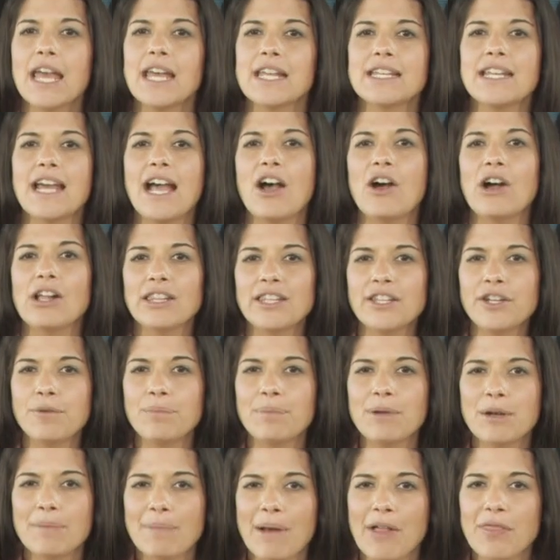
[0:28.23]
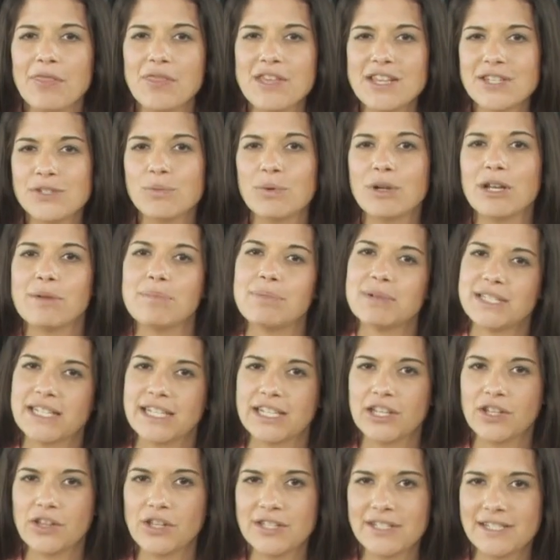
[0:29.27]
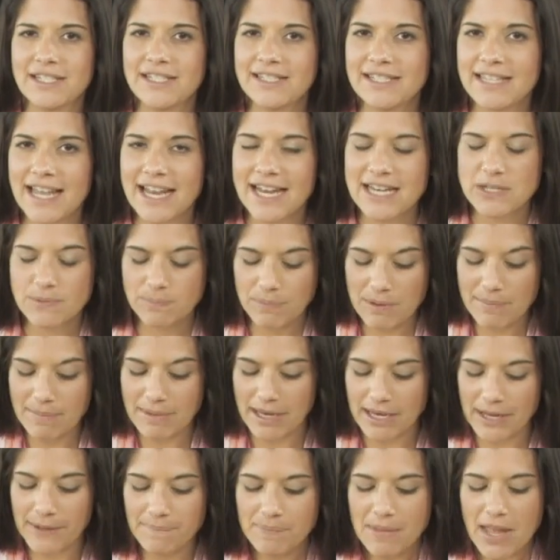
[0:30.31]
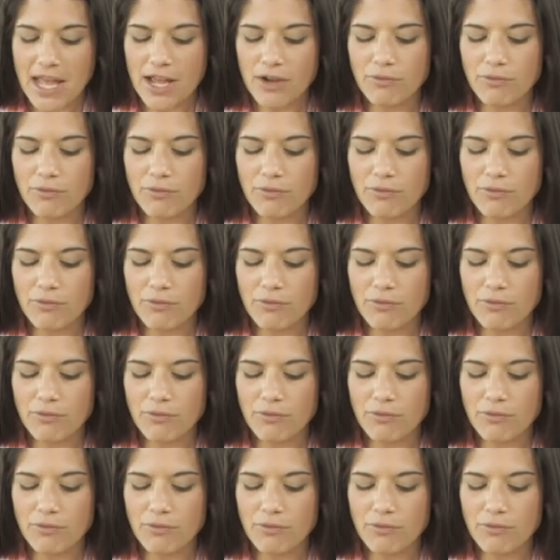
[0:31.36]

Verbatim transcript: Now, a little bit about this one in particular. This is the H P Mini.